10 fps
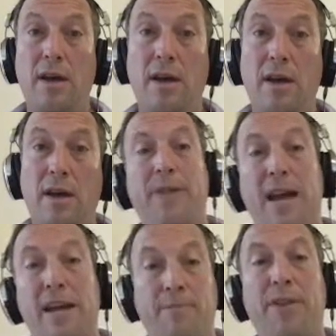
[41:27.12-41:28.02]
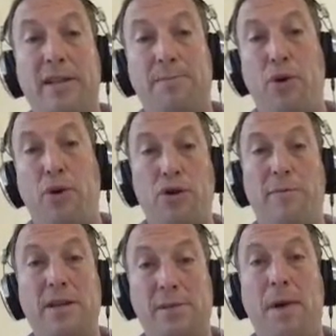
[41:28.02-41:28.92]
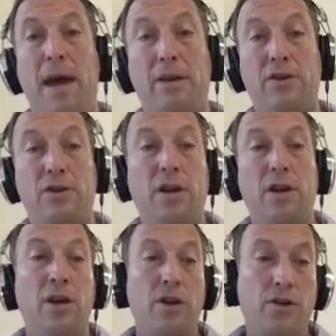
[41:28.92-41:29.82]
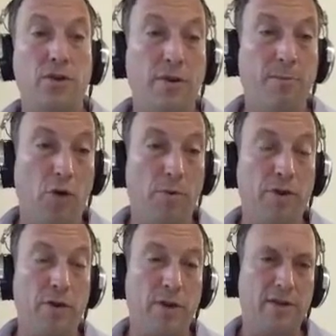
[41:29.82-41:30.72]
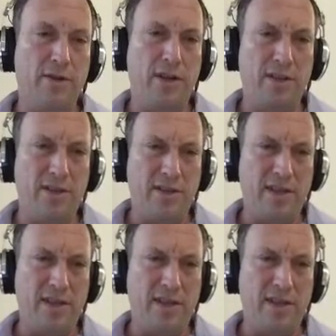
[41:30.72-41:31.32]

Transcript: So for our system, that's pushed from dispatch to their mobile unit.